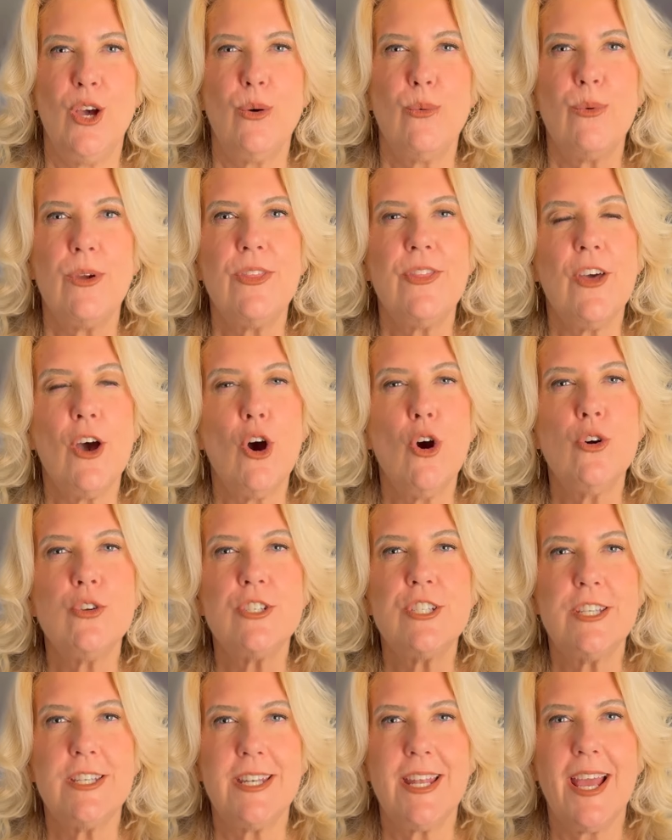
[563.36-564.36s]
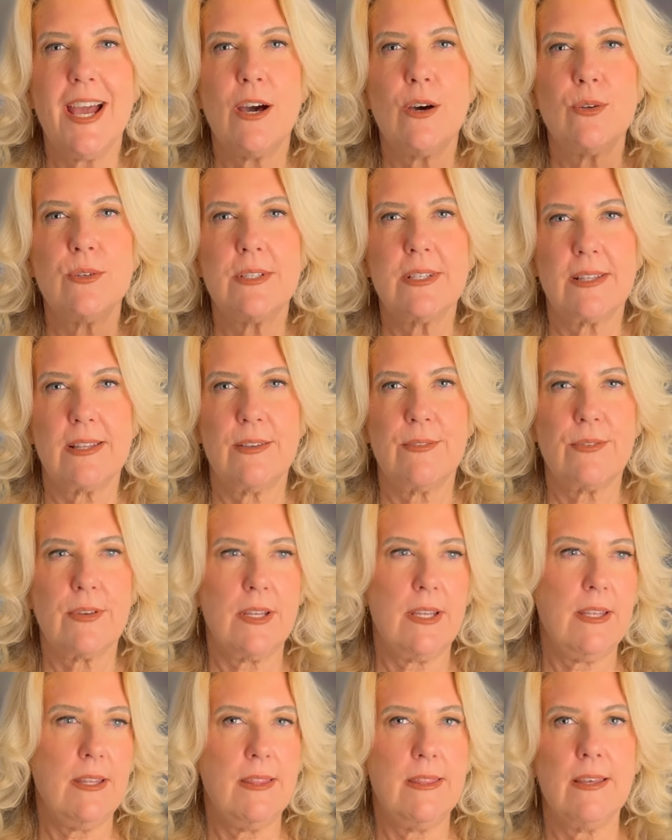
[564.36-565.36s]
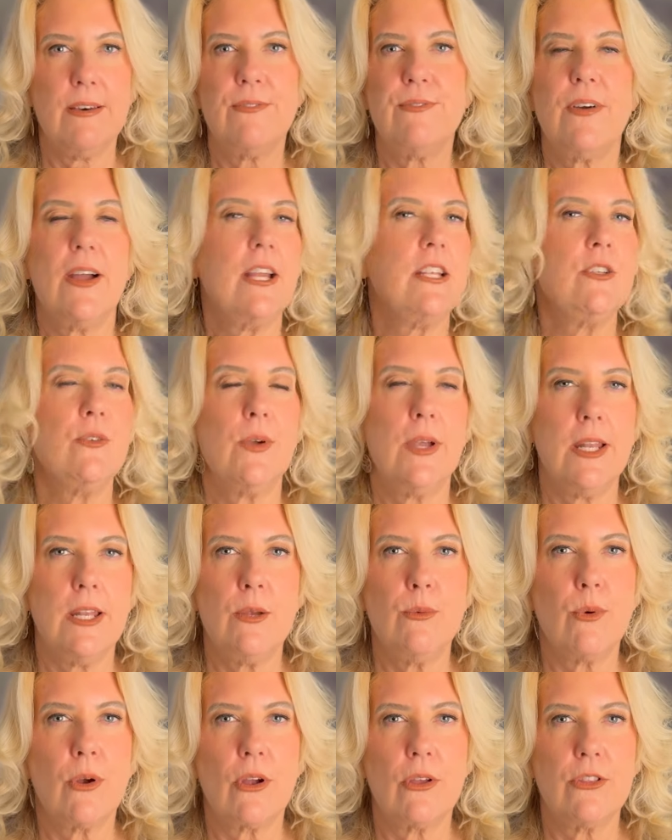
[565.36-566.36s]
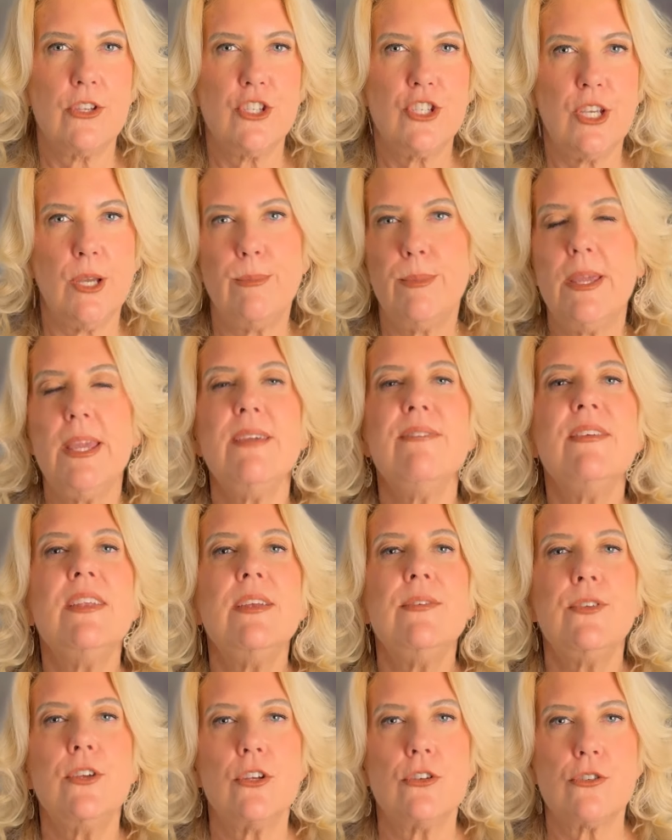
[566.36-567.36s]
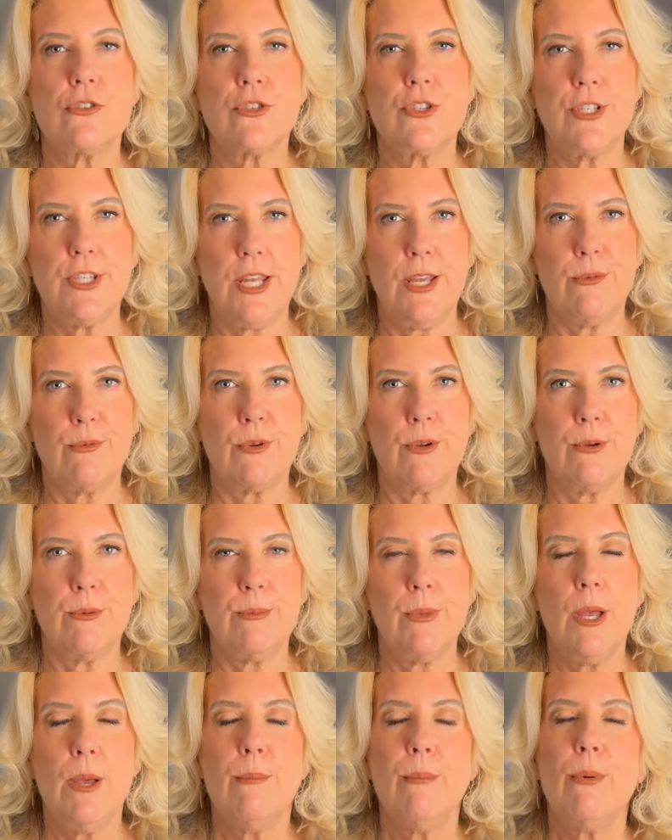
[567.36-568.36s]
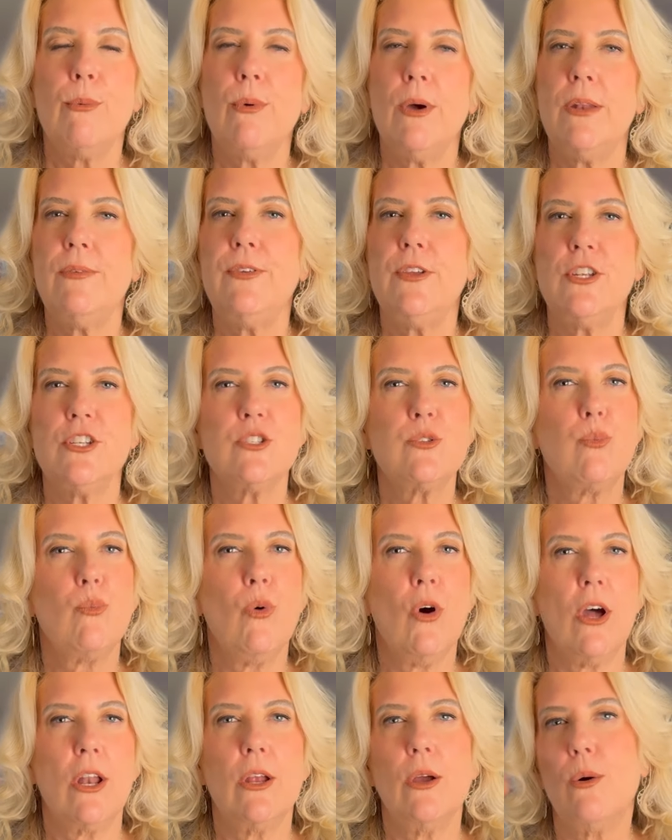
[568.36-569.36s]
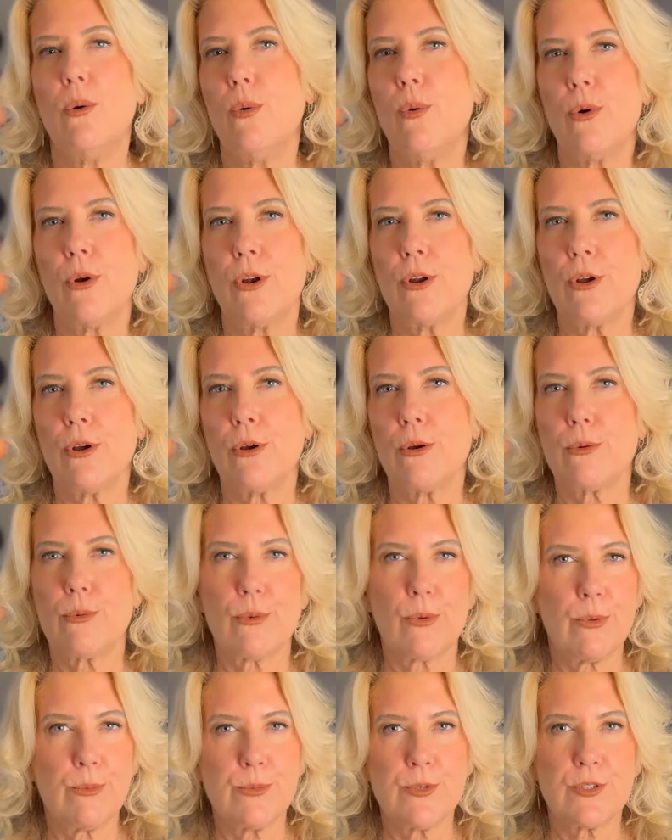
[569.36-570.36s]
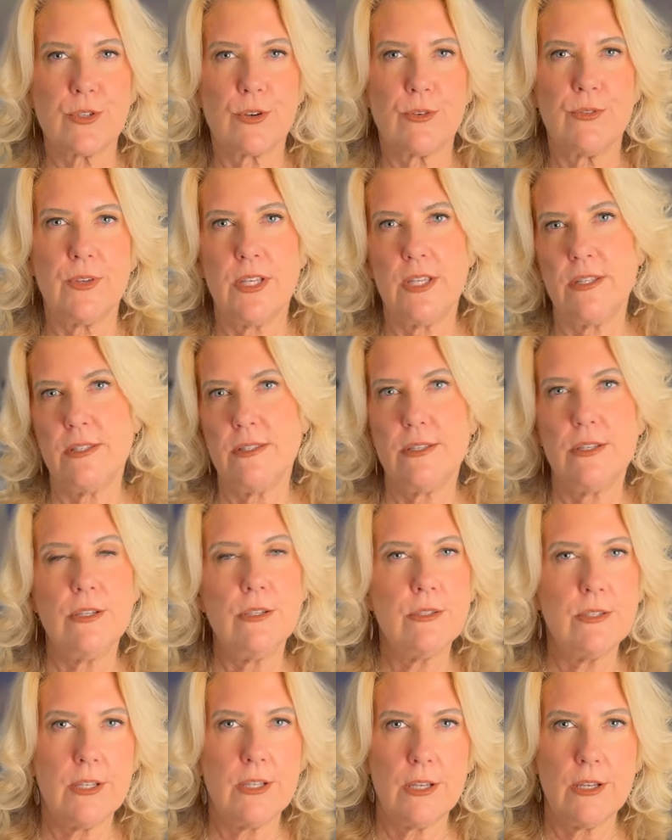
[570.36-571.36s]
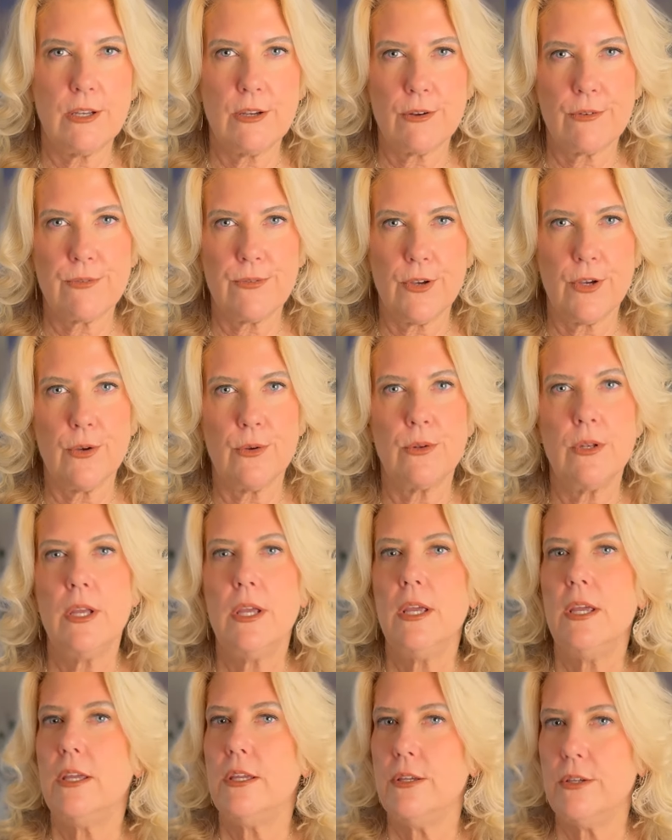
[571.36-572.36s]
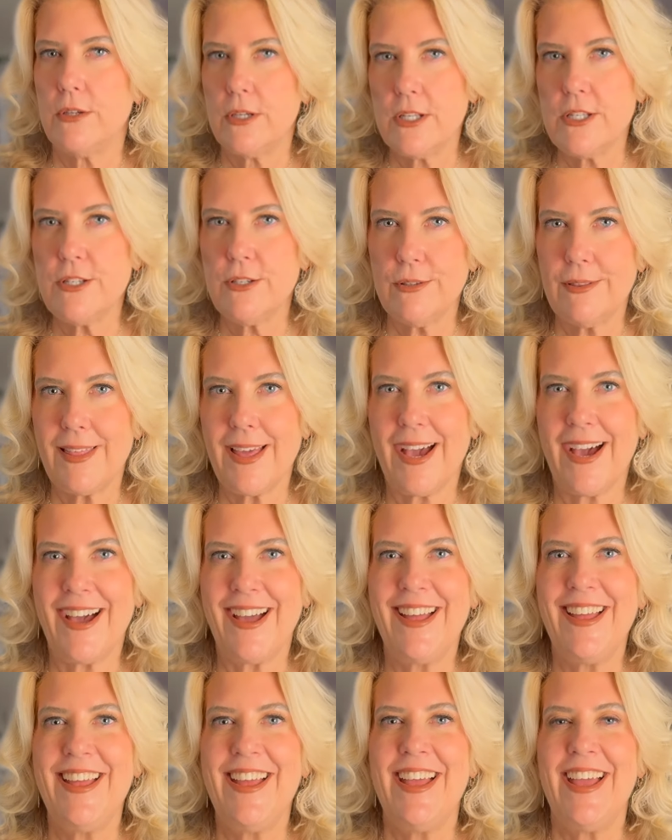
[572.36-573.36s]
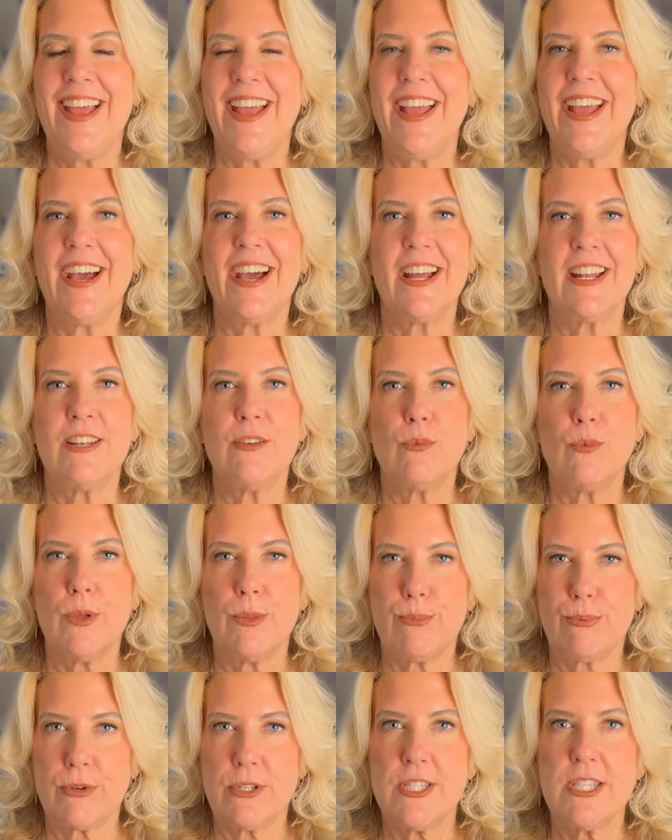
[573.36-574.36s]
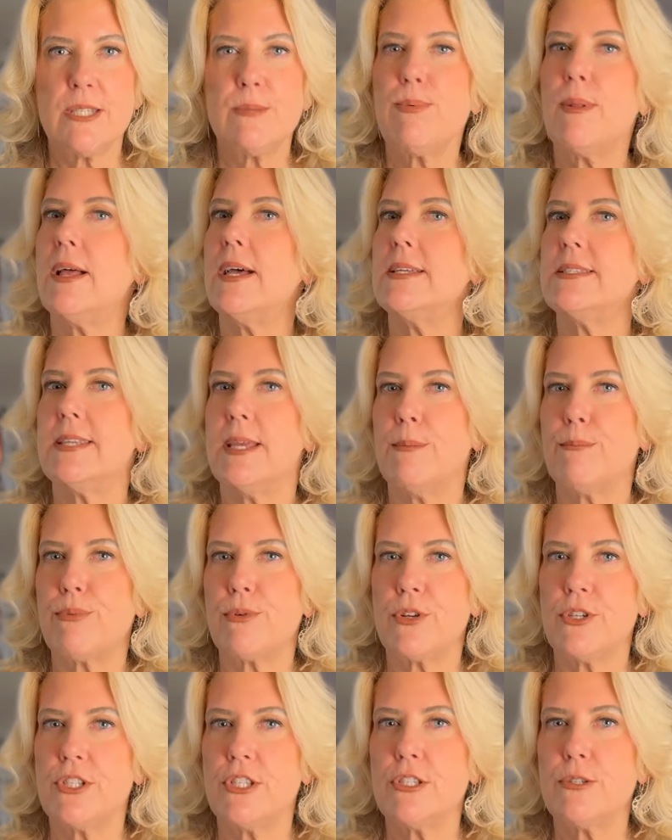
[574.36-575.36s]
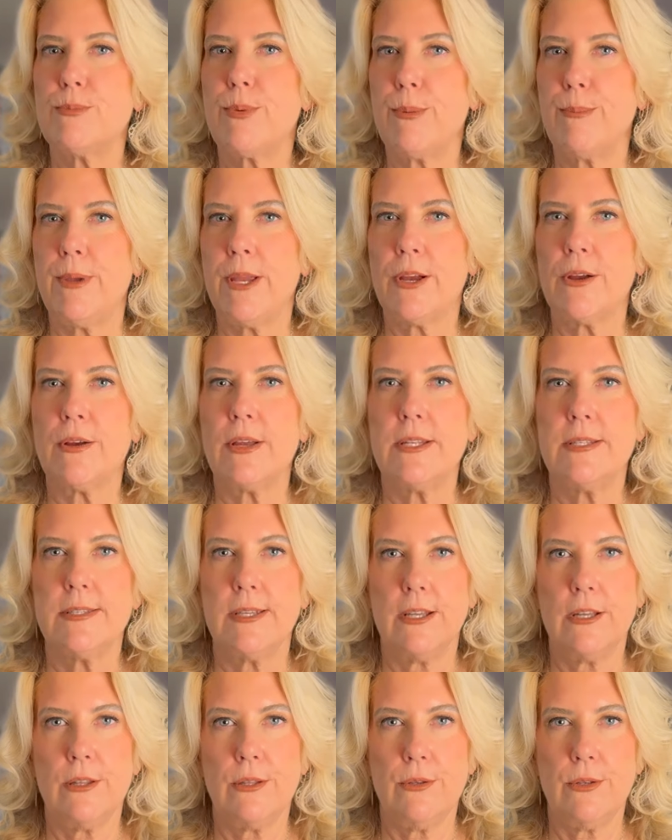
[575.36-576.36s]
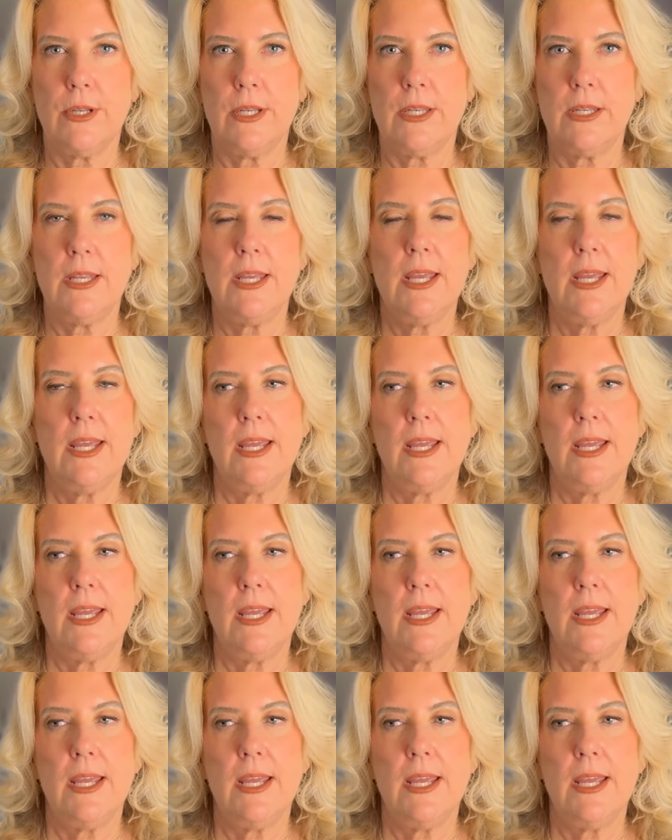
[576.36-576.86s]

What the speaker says: With OceanNow Delivery, they'll find you anywhere on the ship, even if you're in your stateroom. What if you just want to order room service using your phone? You can do that, and with Princess Plus and Princess Premier, it's included.